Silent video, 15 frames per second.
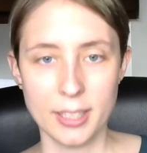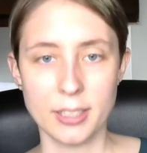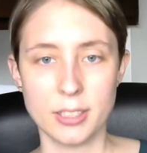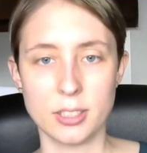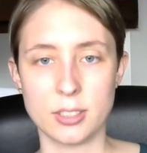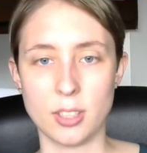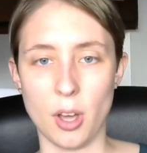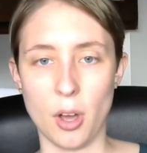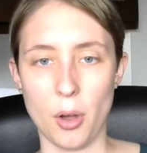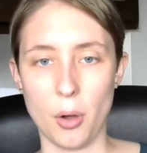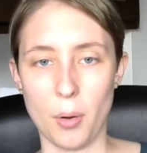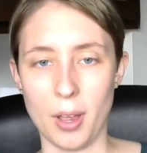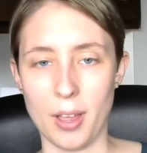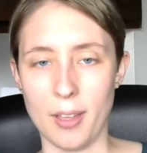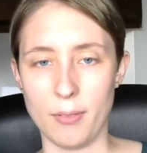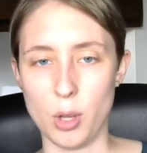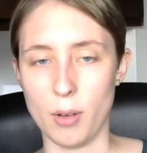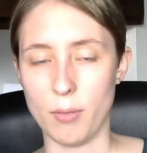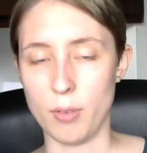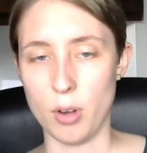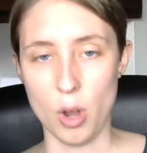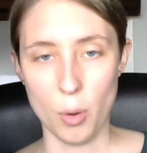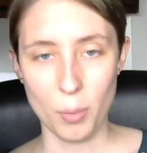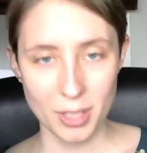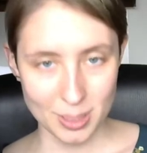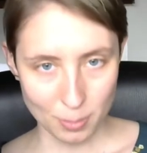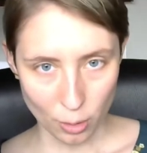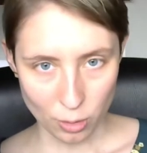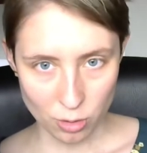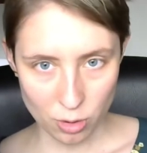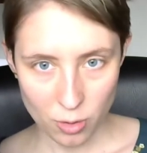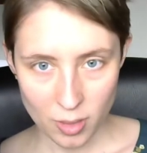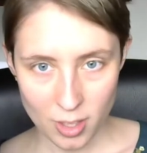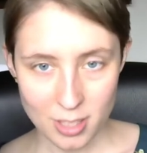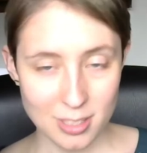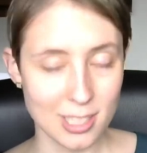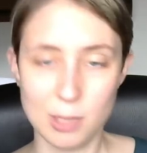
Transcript: So if you have no exposure to this,